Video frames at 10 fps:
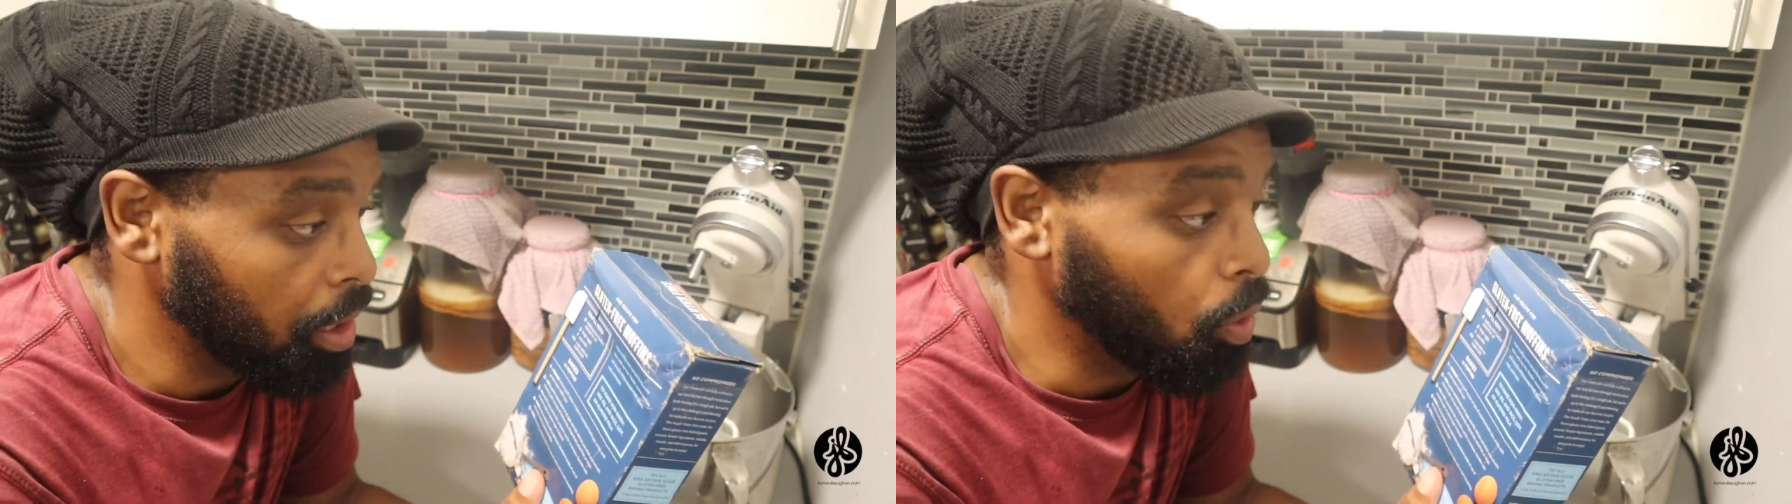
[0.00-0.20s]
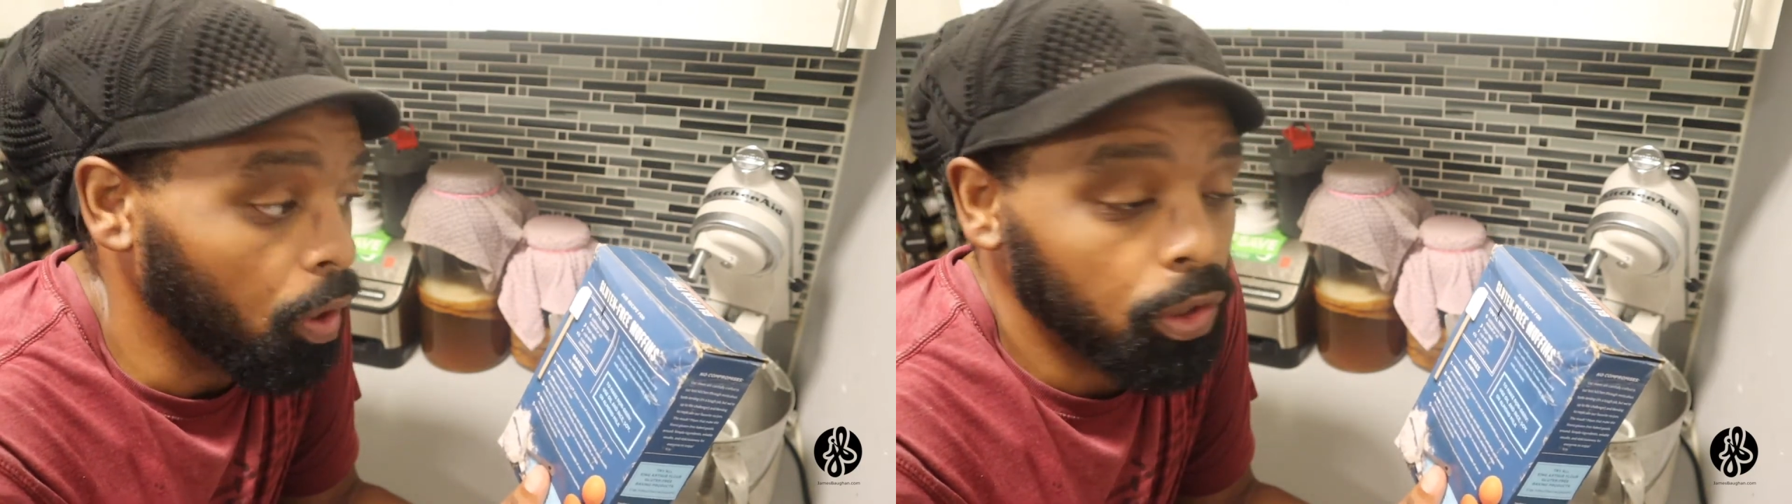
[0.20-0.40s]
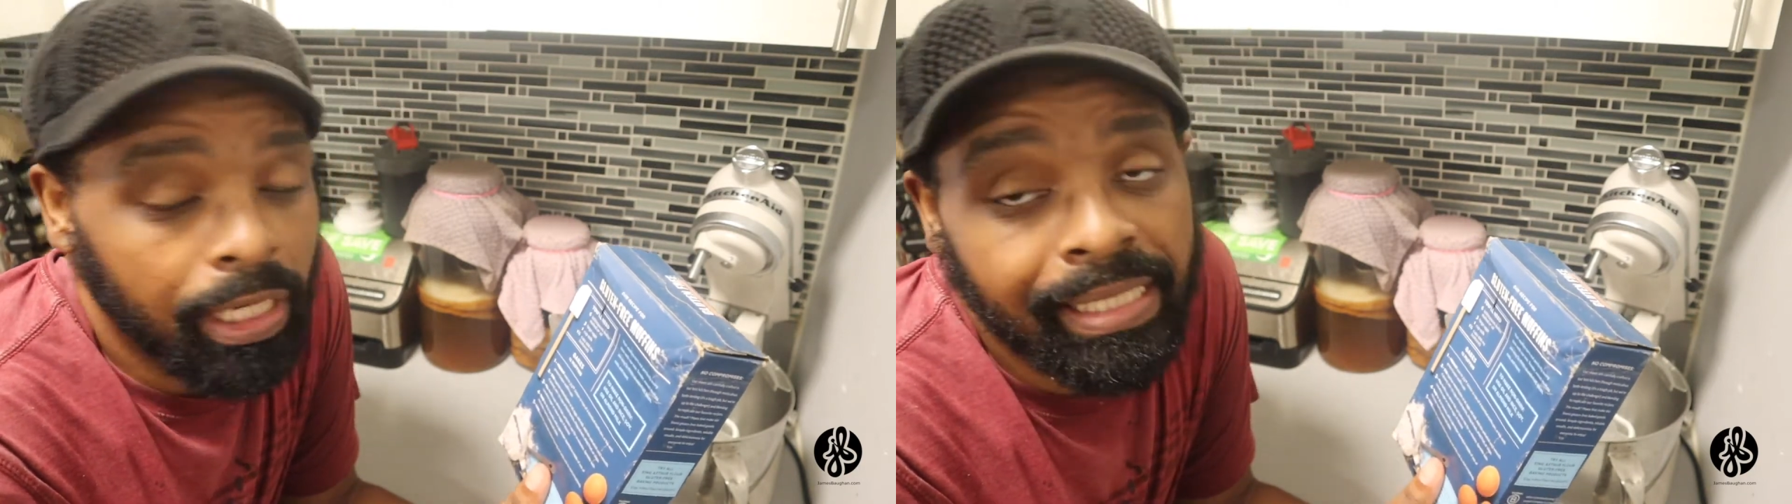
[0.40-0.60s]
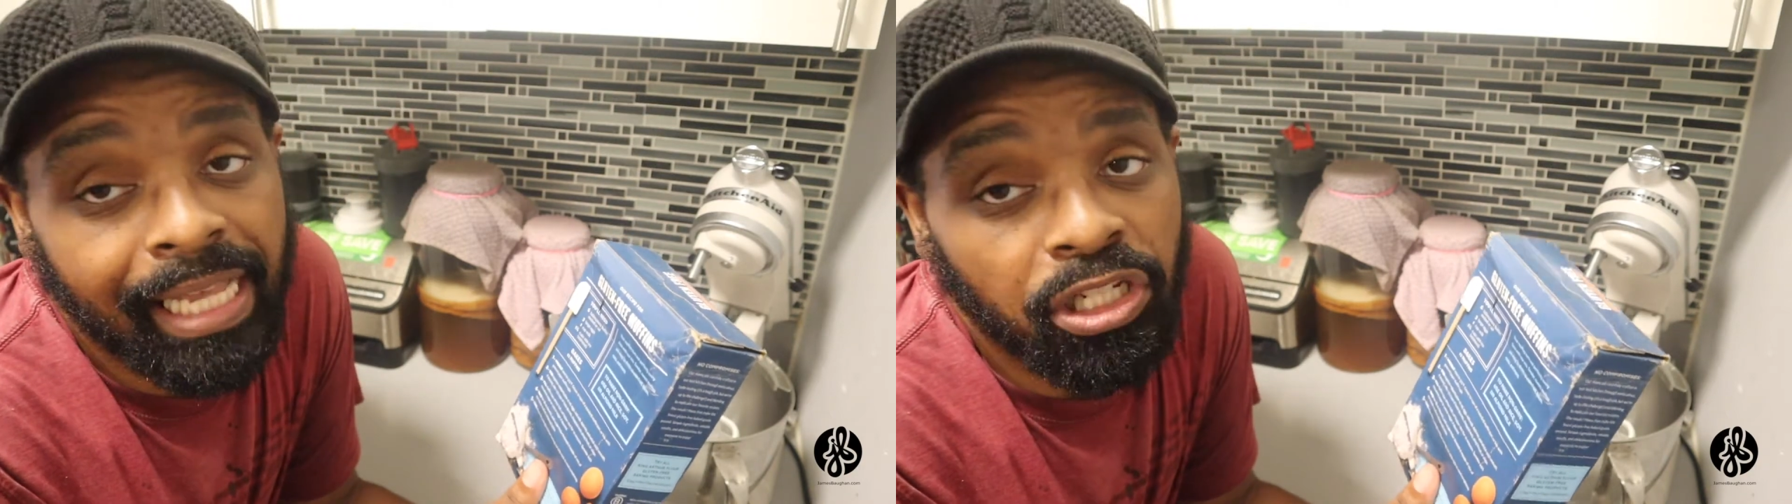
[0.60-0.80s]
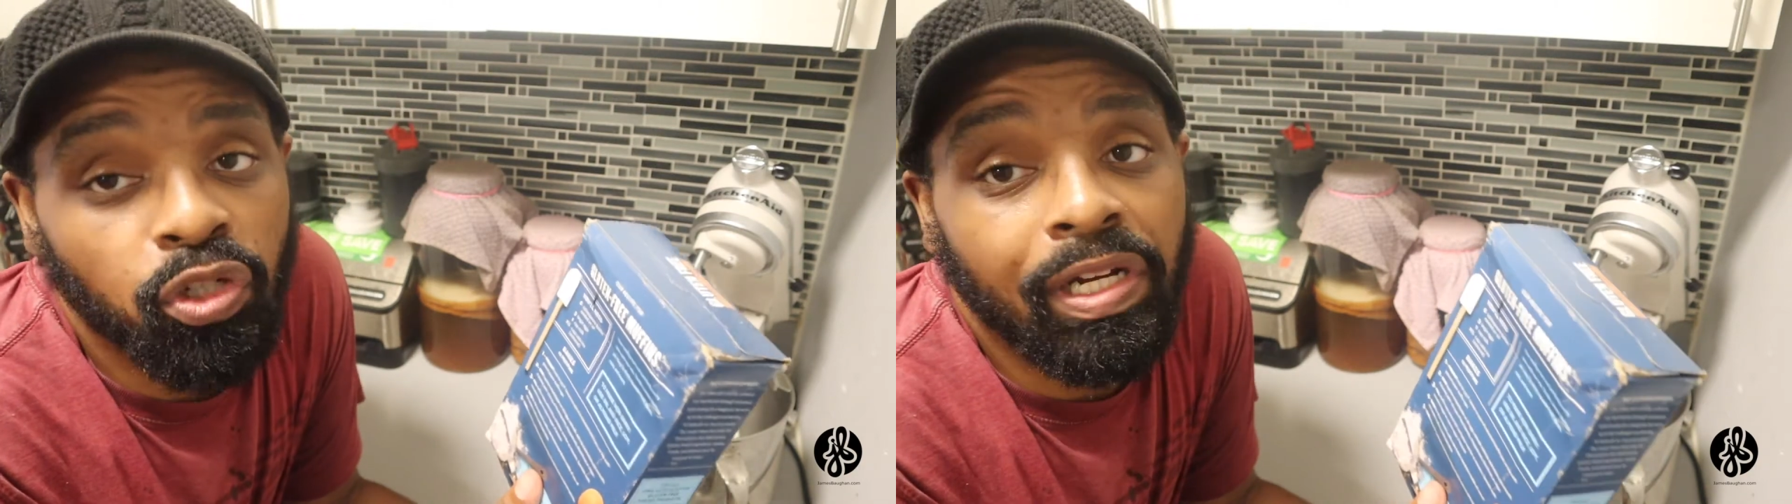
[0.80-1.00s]
Well, it
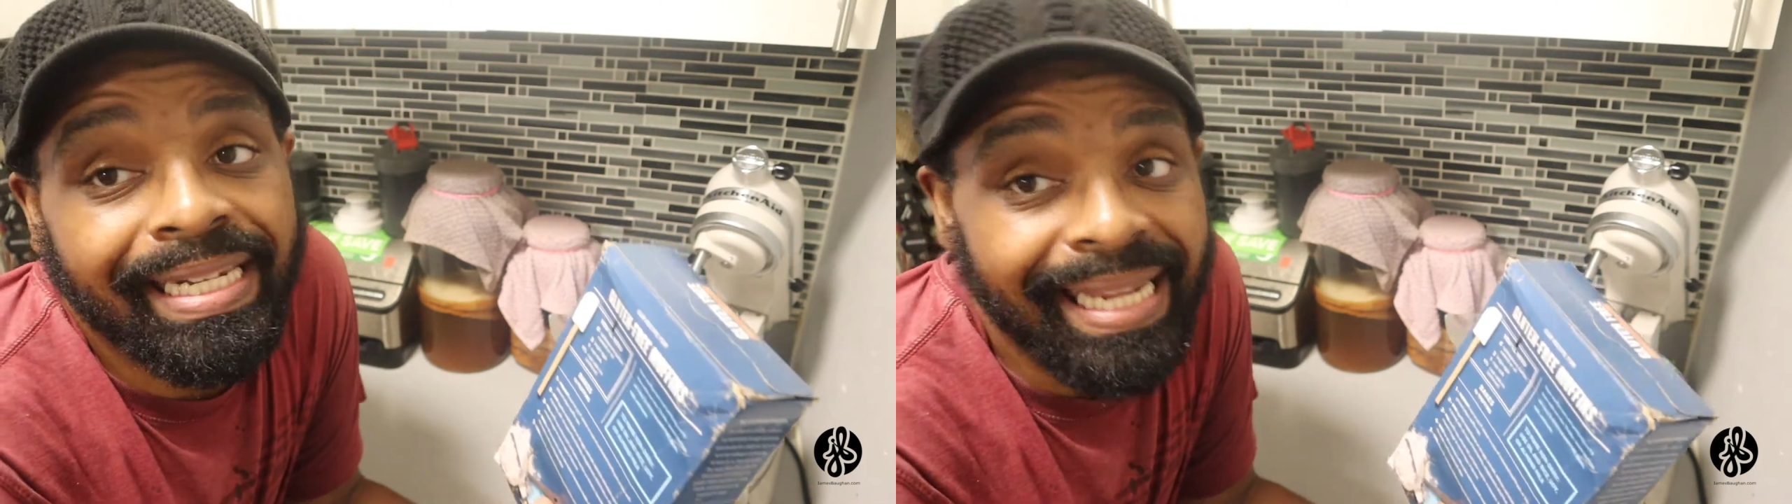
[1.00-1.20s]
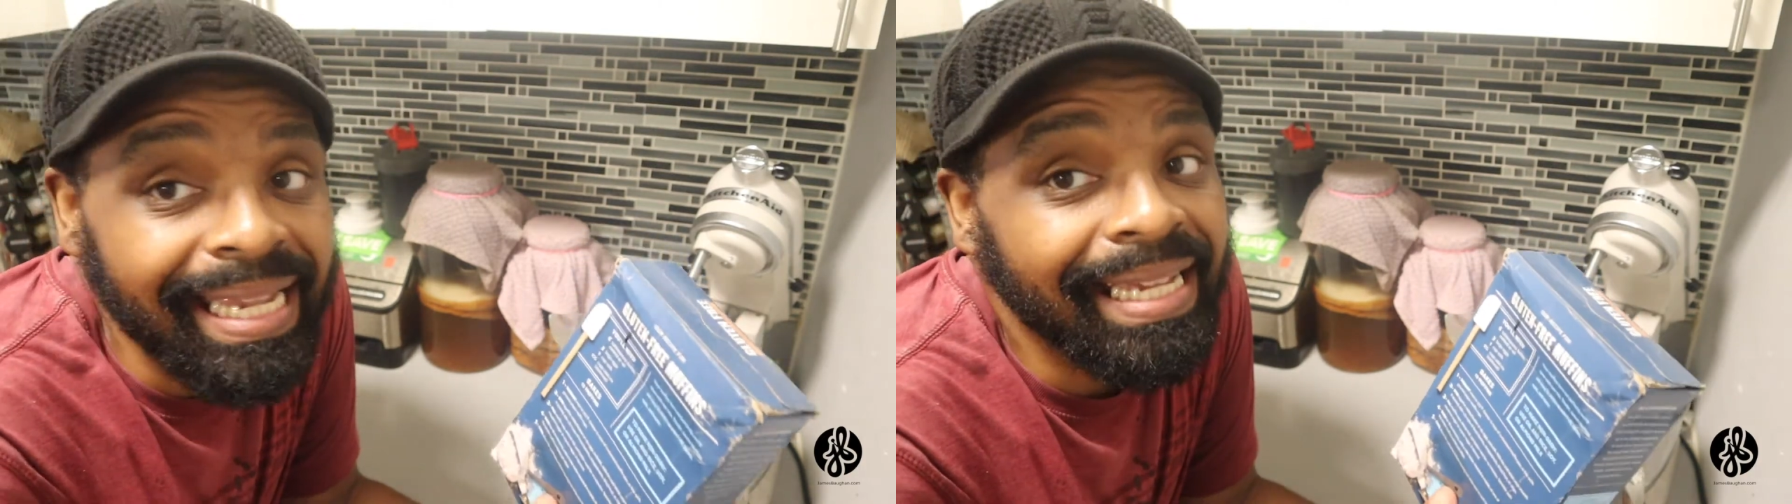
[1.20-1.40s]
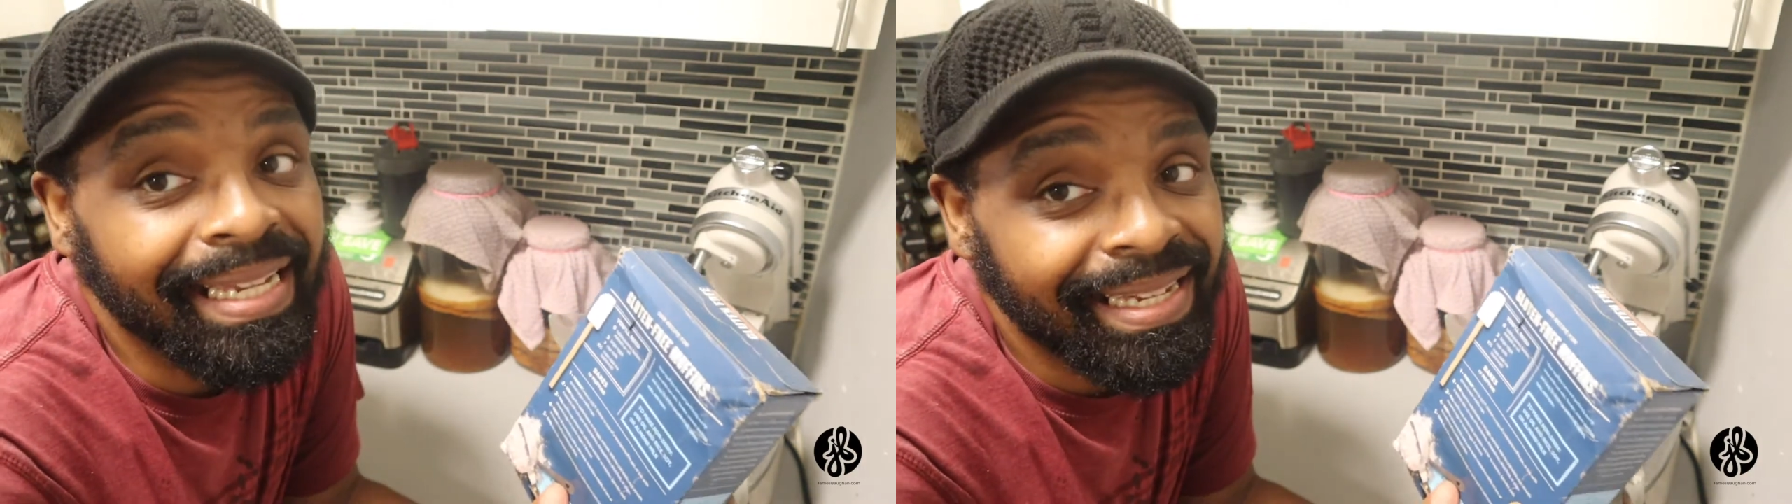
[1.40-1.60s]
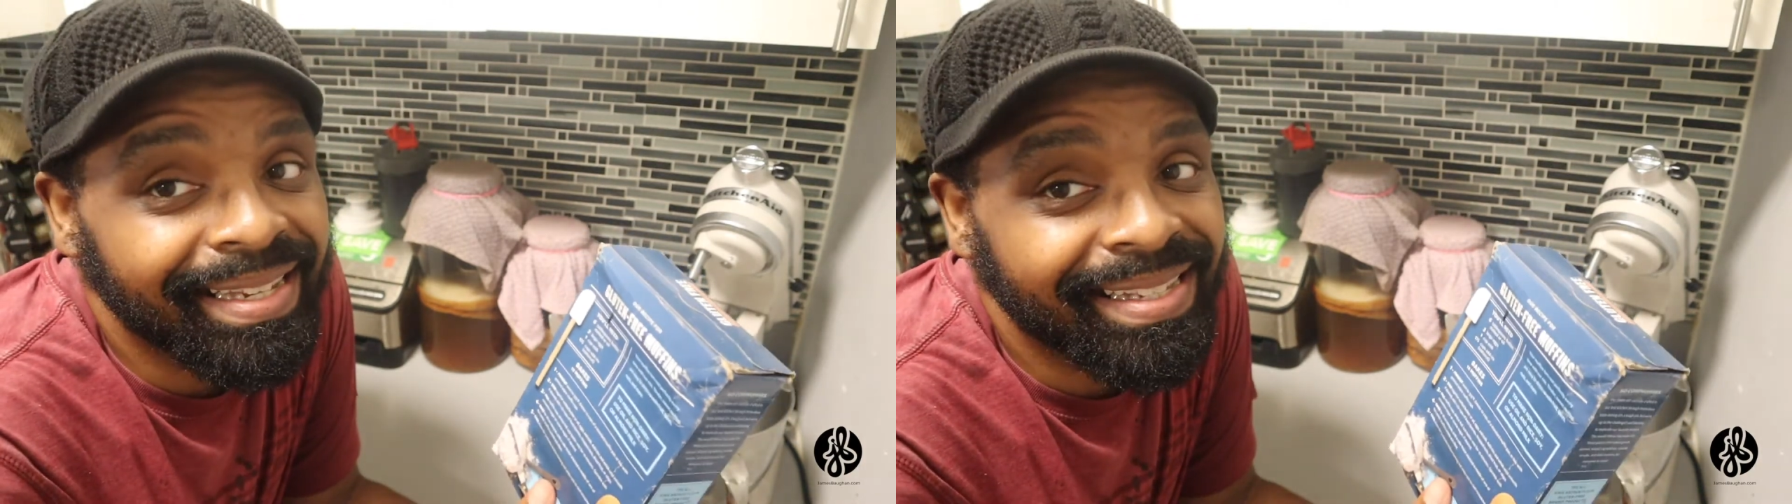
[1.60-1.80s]
says you would need